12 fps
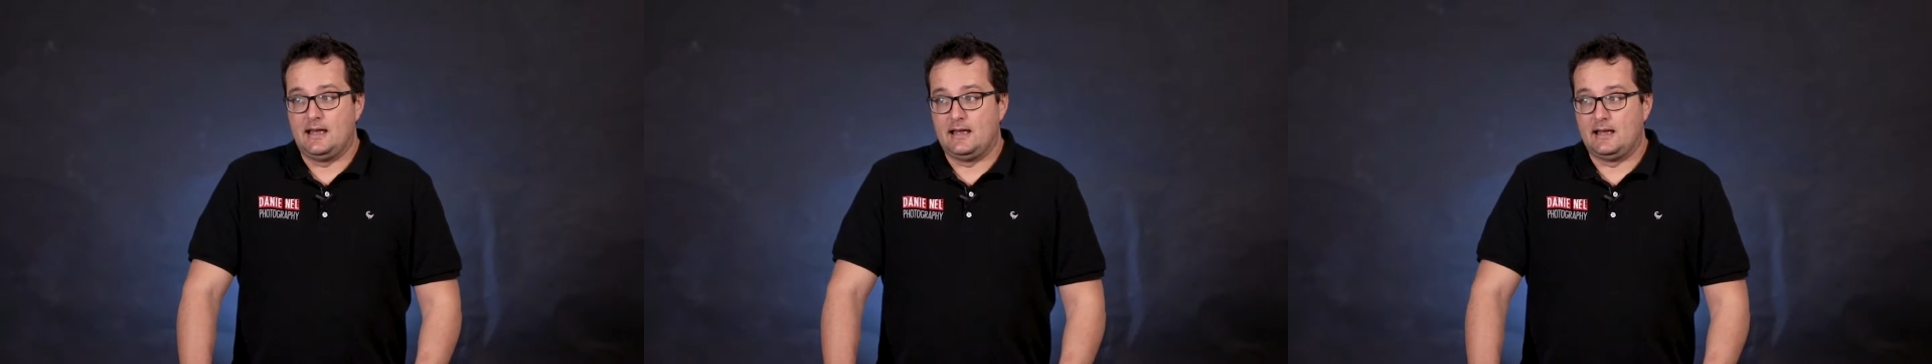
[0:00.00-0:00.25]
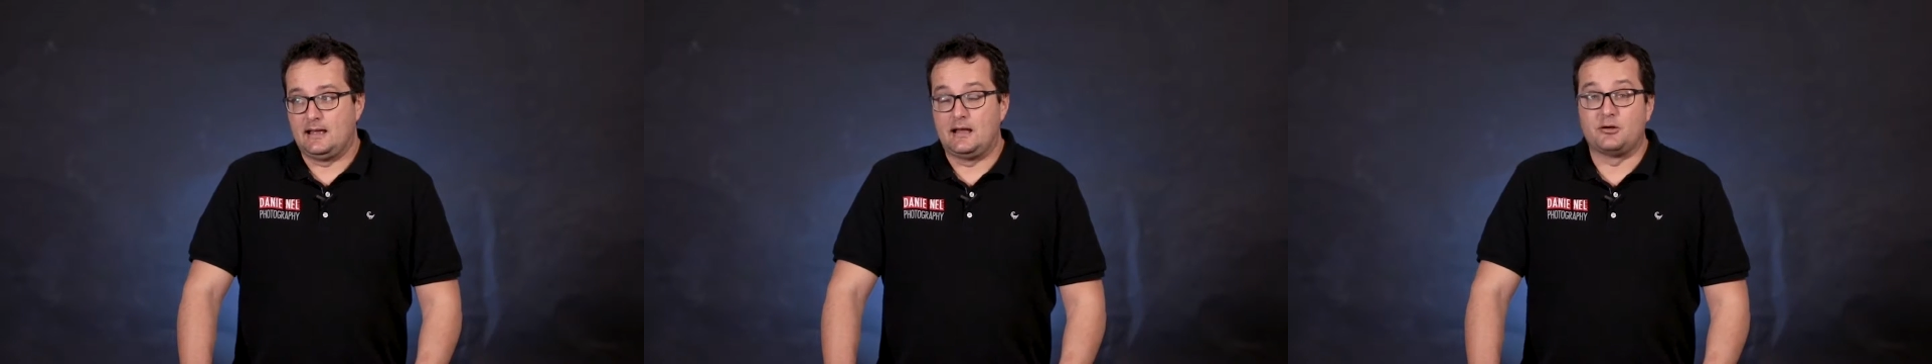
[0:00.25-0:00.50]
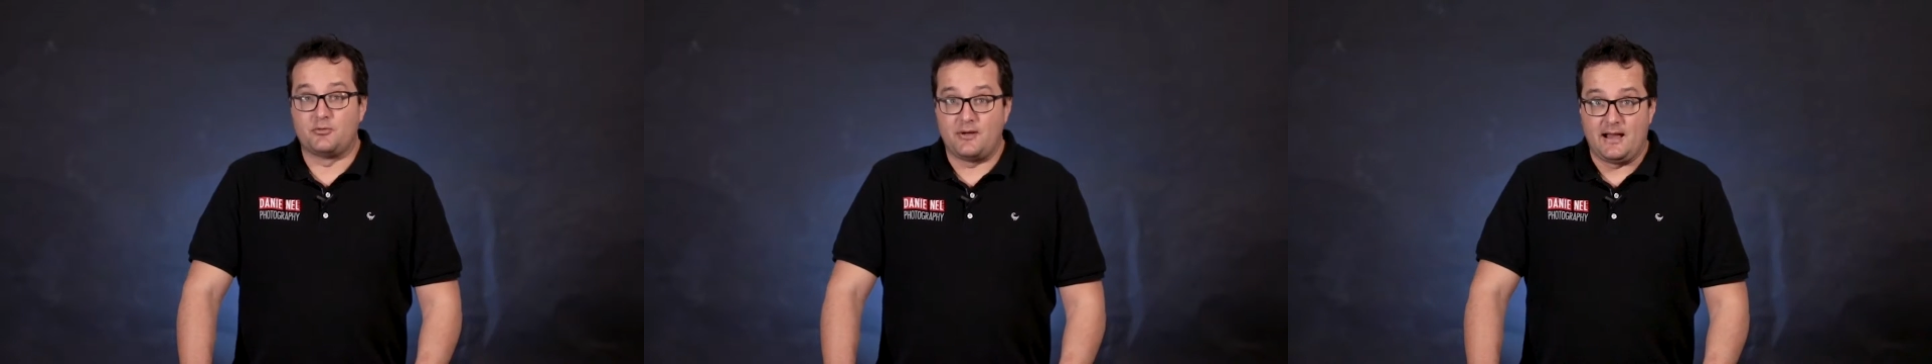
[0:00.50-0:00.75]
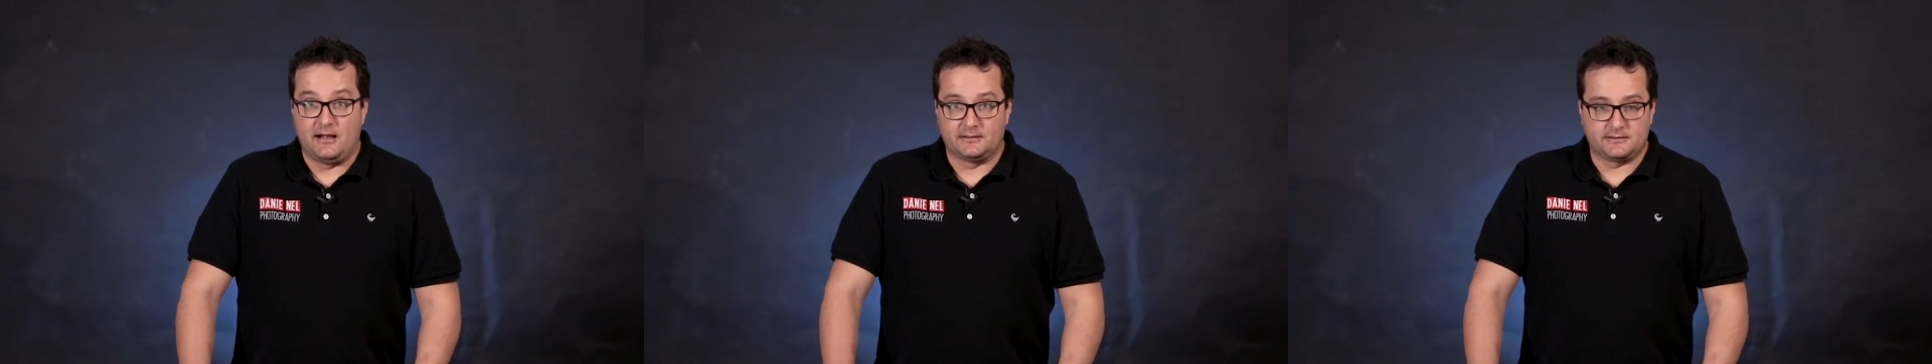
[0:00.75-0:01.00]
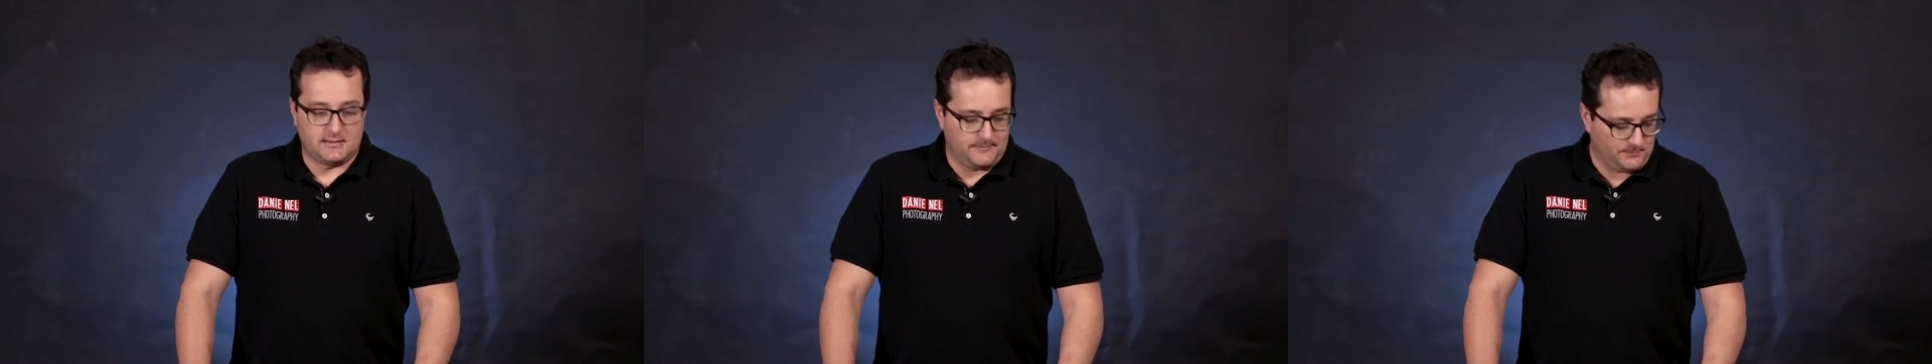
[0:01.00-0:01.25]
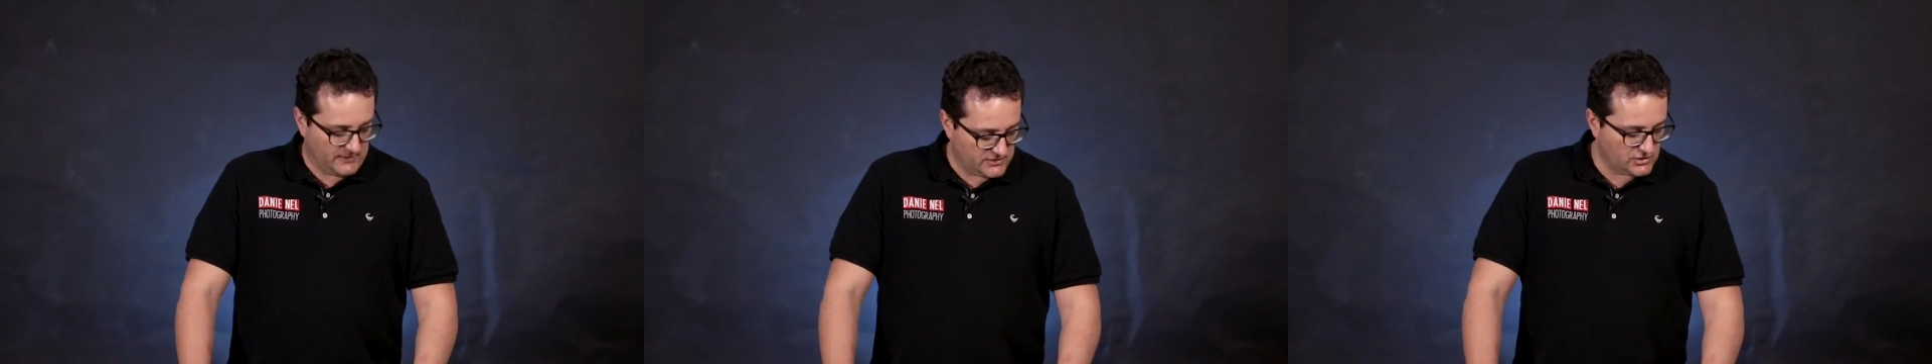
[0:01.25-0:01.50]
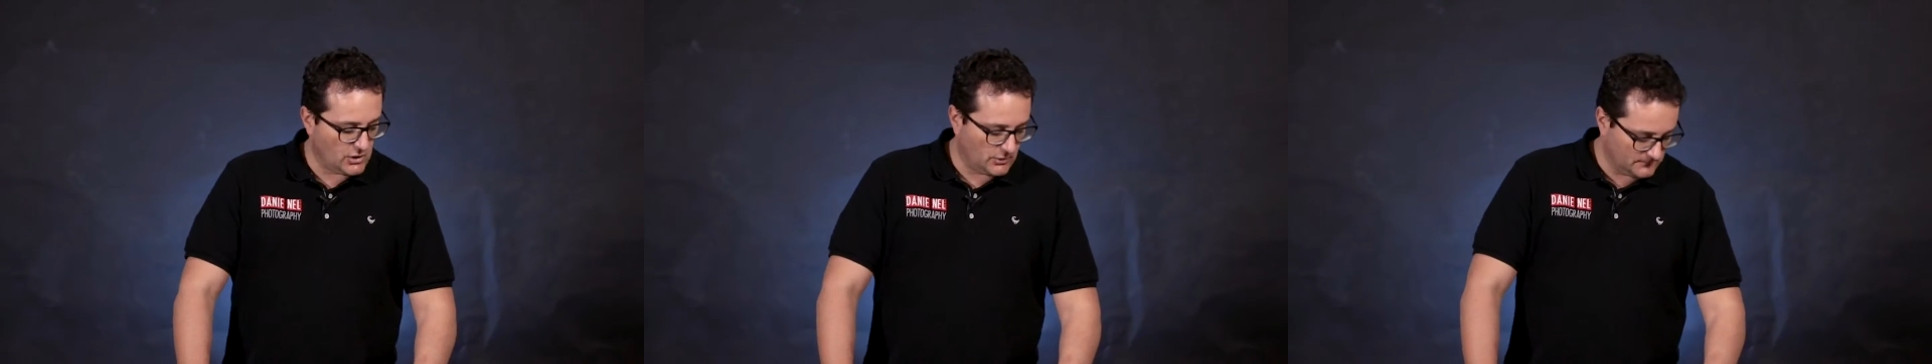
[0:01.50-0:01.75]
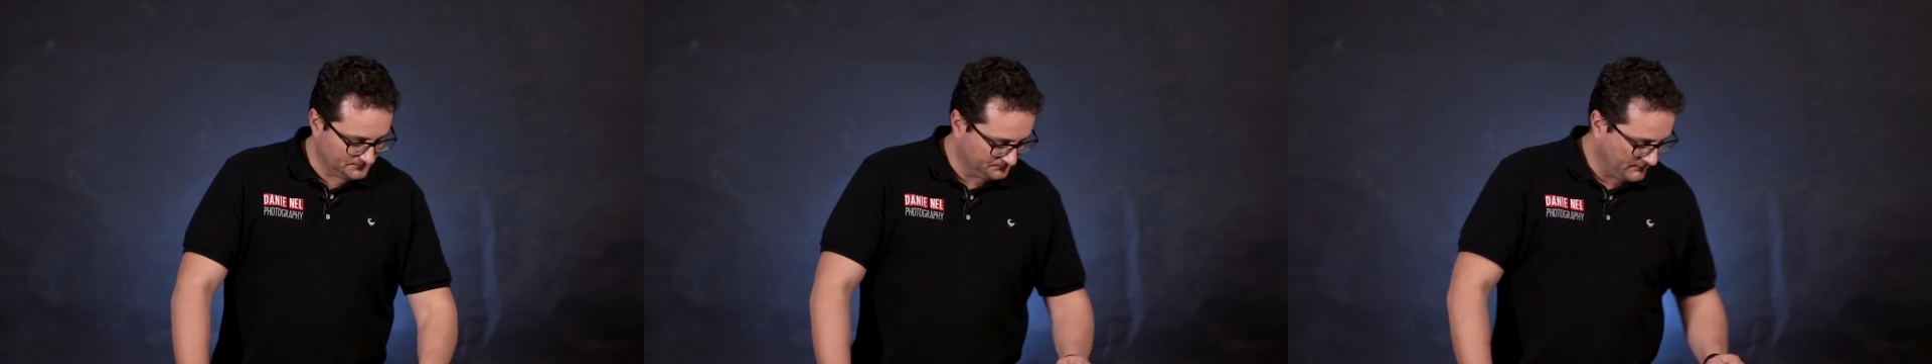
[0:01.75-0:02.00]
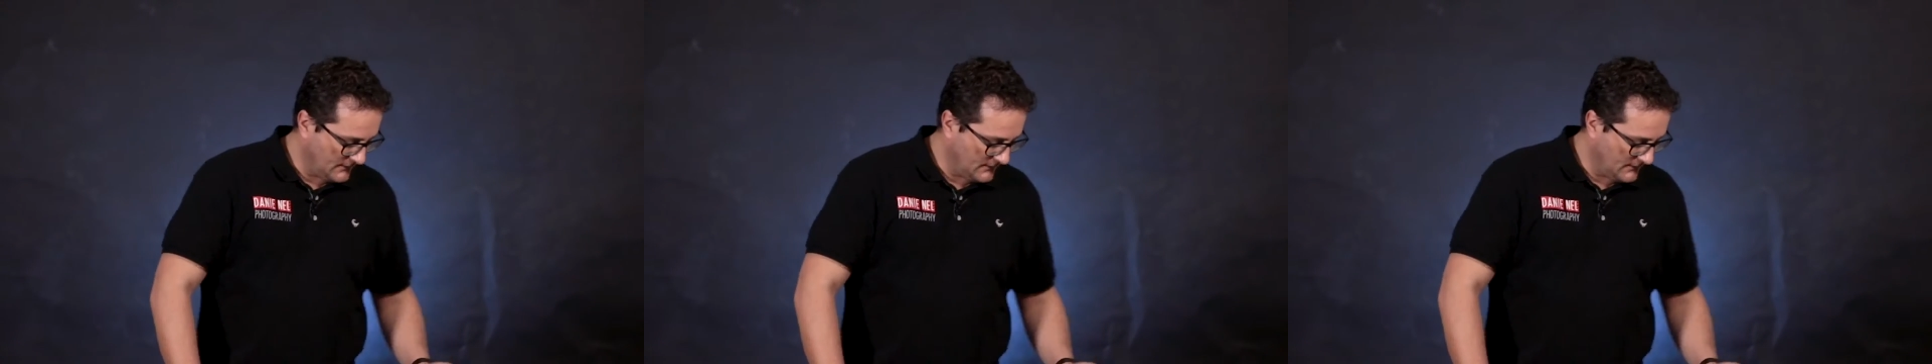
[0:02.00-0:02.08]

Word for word: uh, around. So,